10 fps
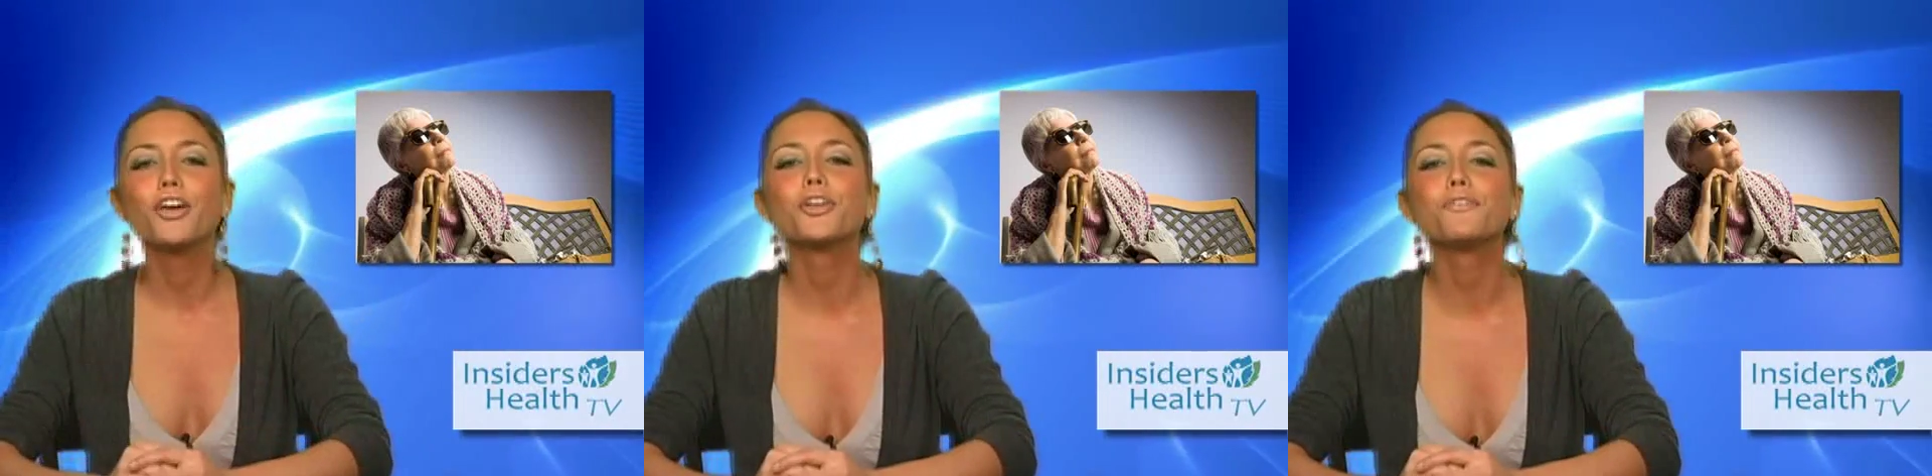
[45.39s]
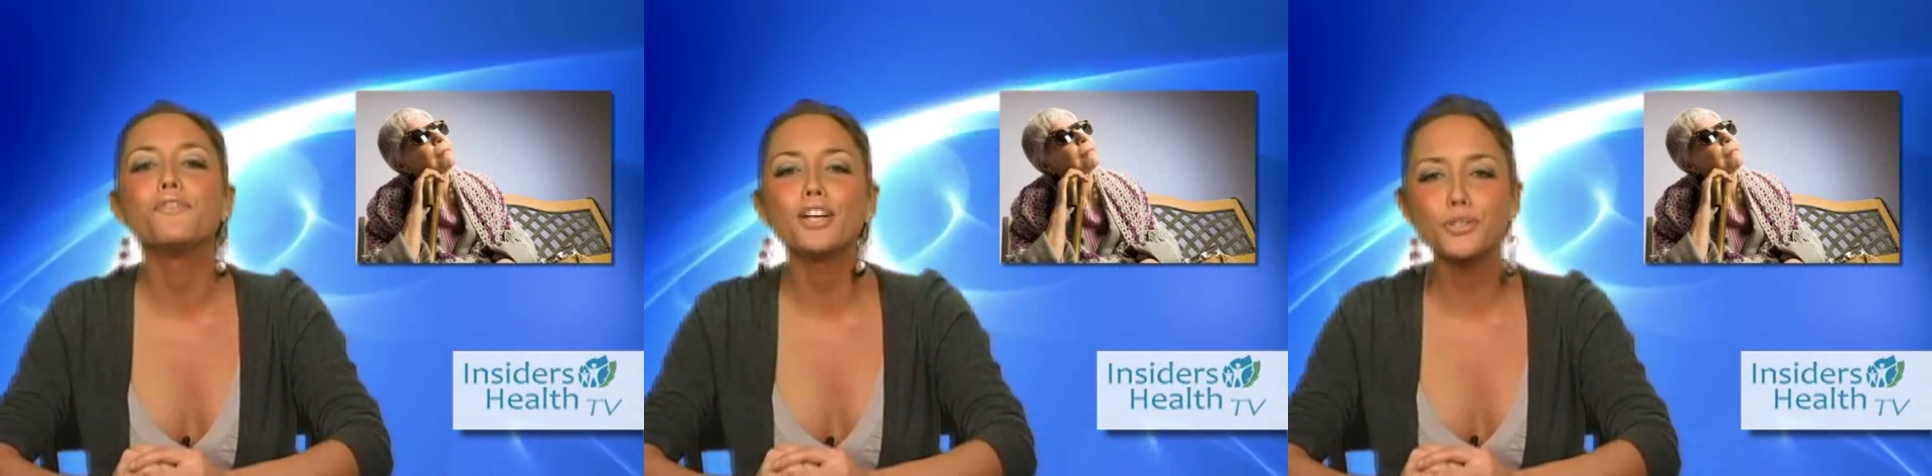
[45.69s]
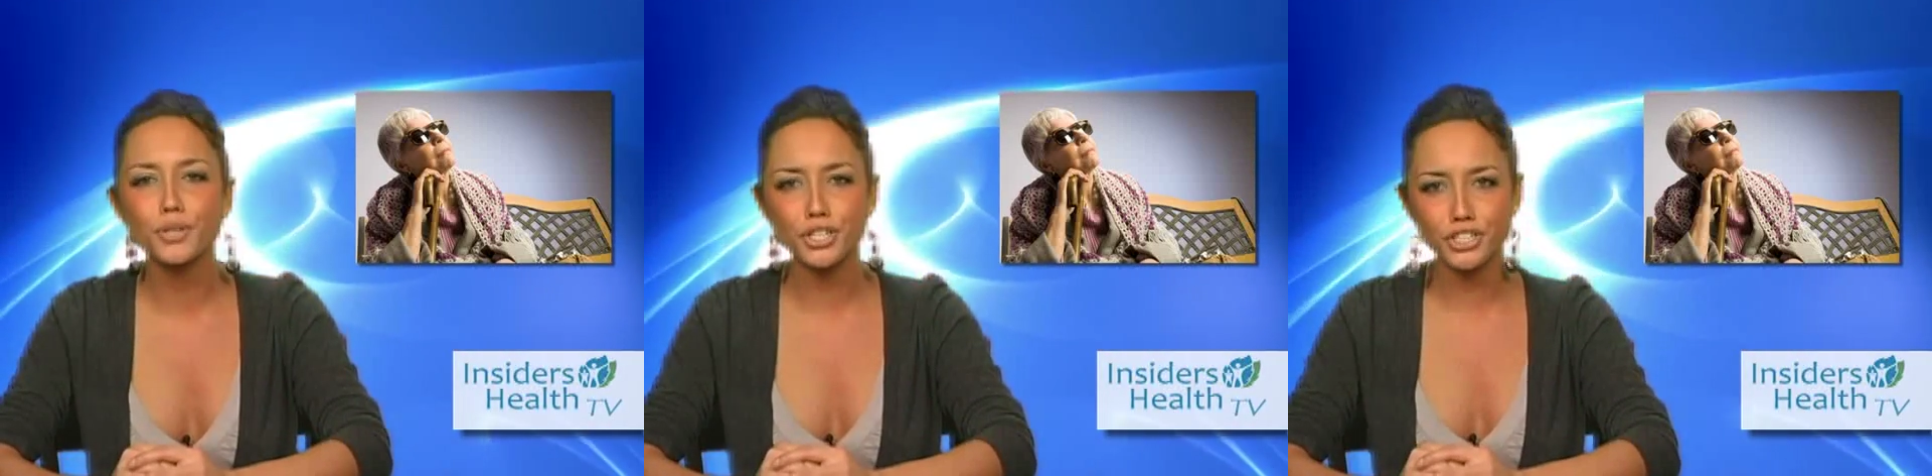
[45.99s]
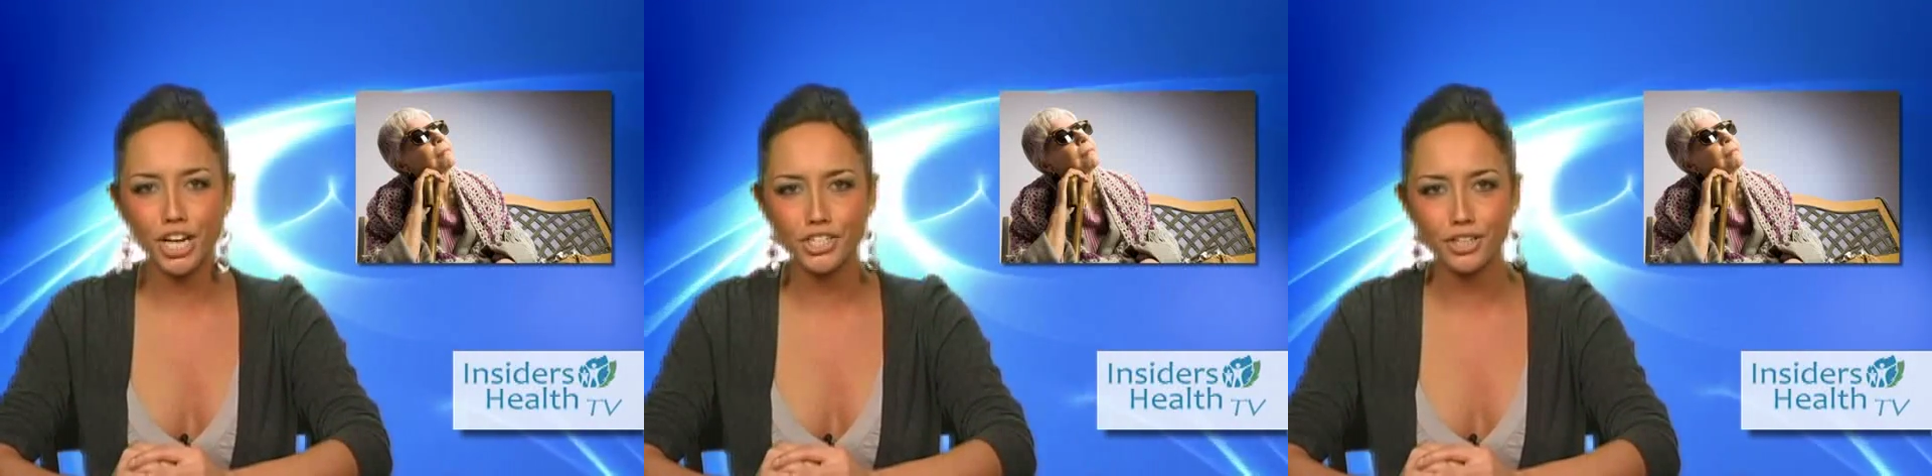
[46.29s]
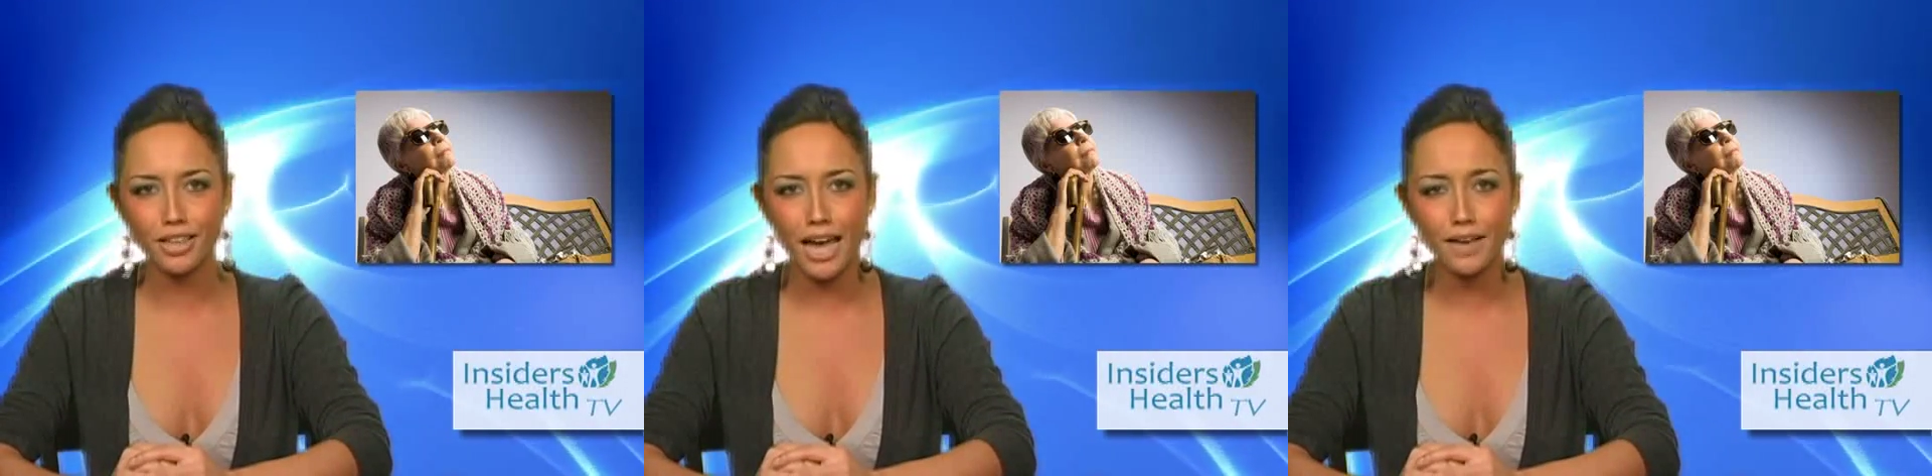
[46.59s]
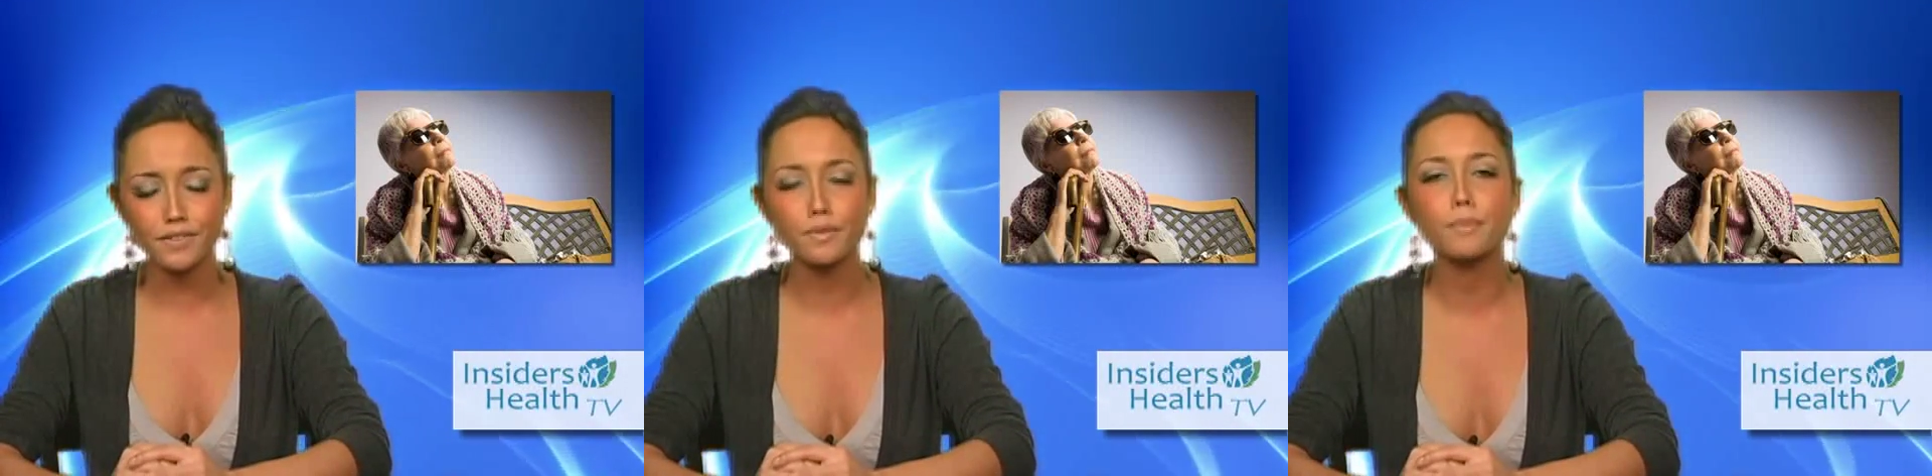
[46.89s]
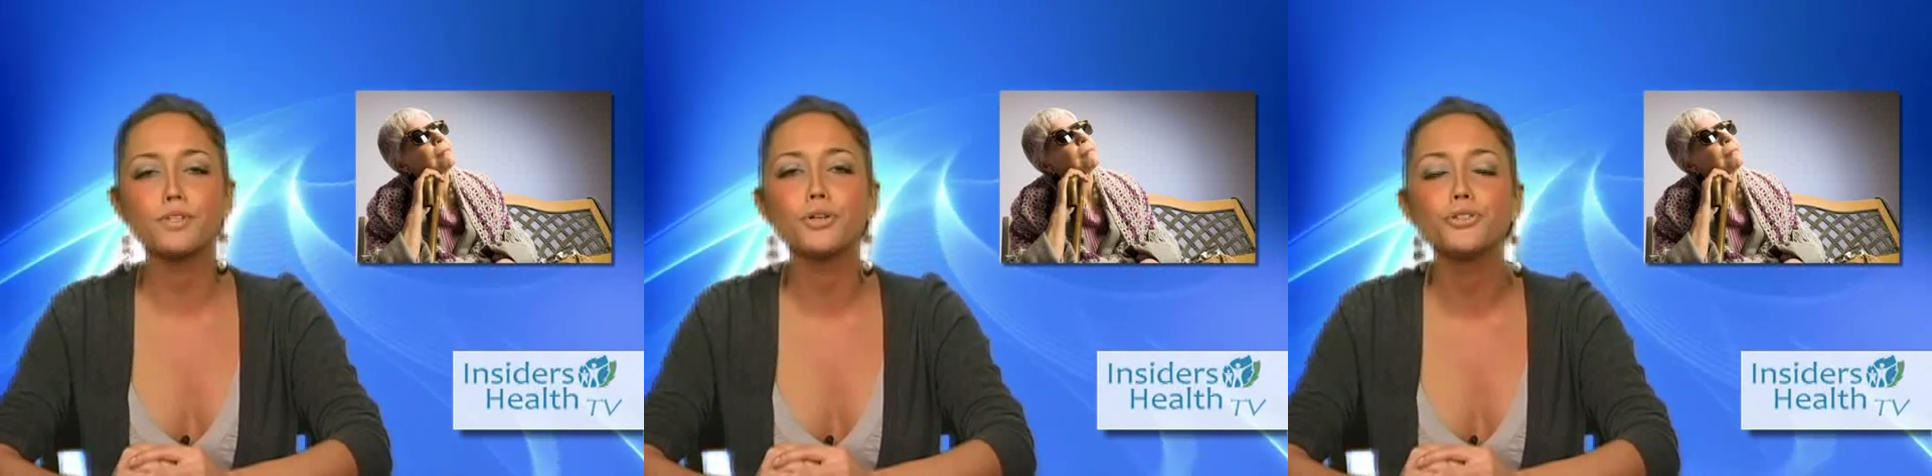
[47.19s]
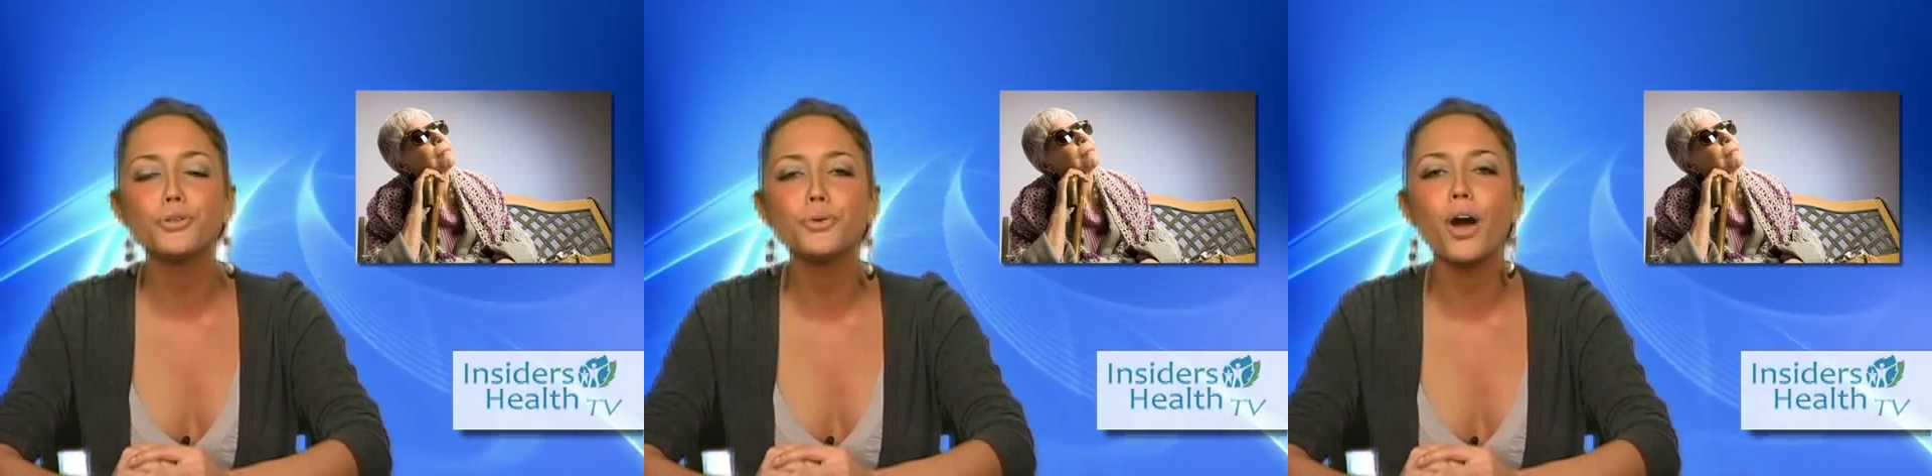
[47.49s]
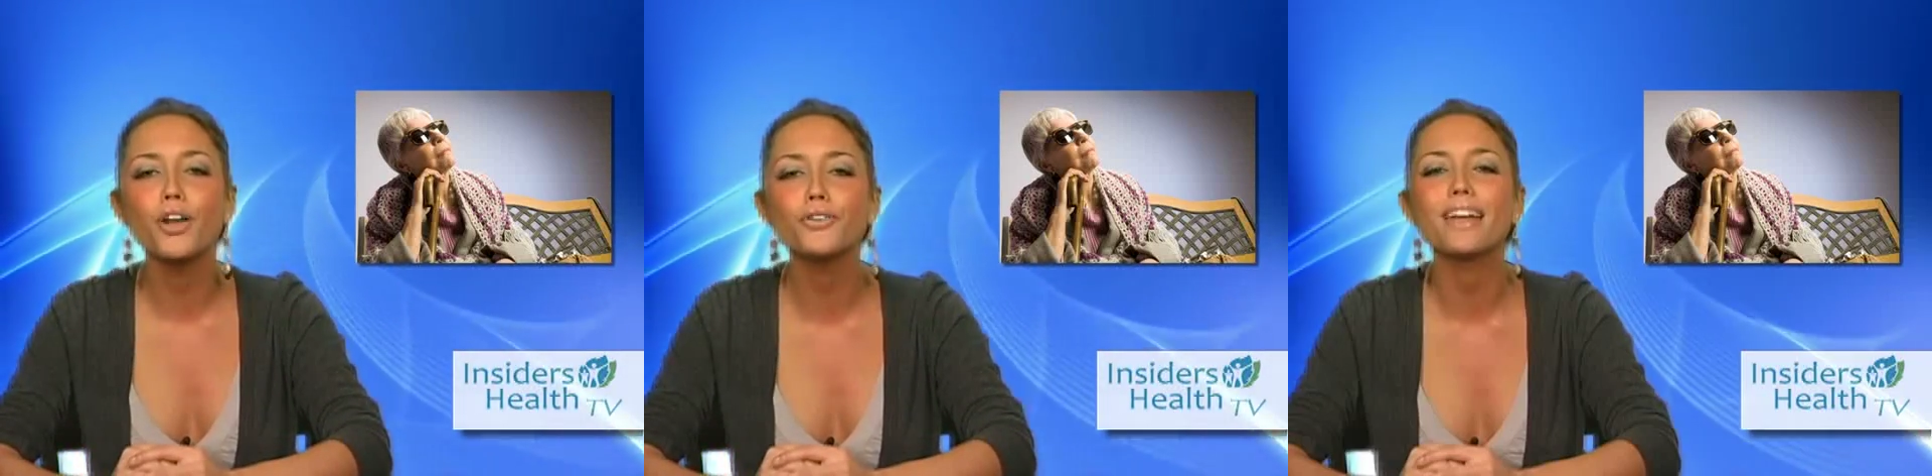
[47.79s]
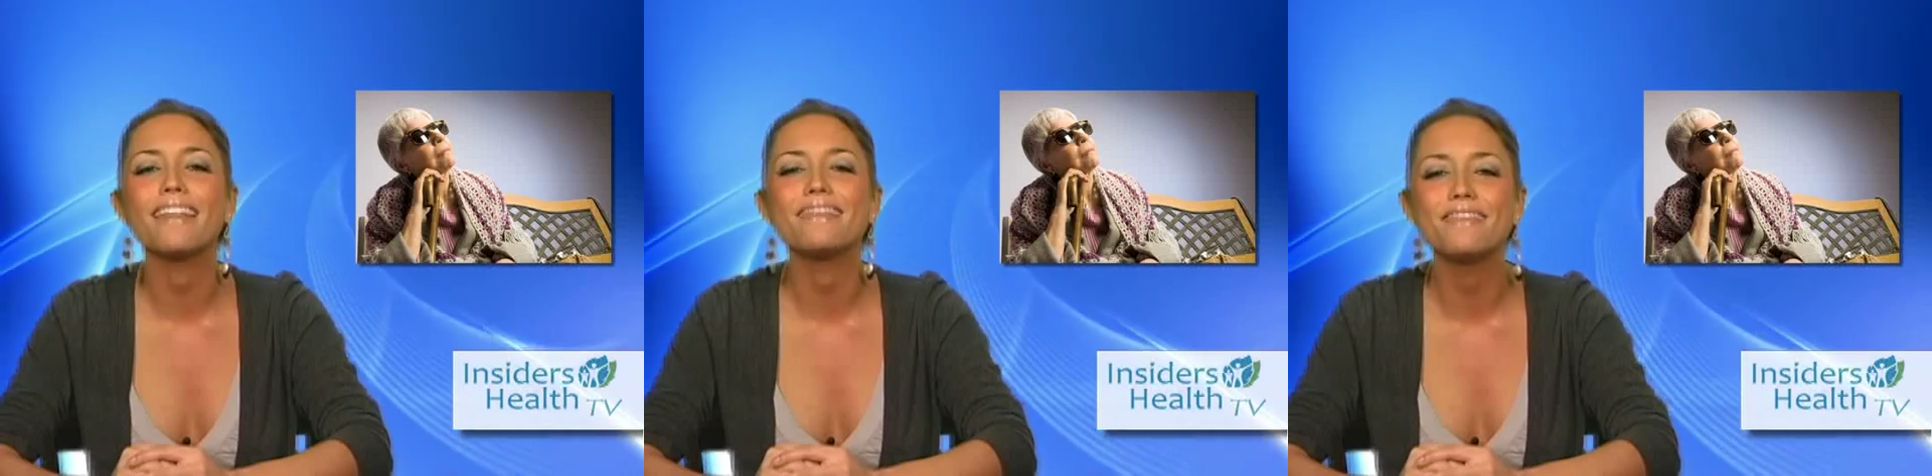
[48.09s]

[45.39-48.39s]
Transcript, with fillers: could eventually change the lives of up to two hundred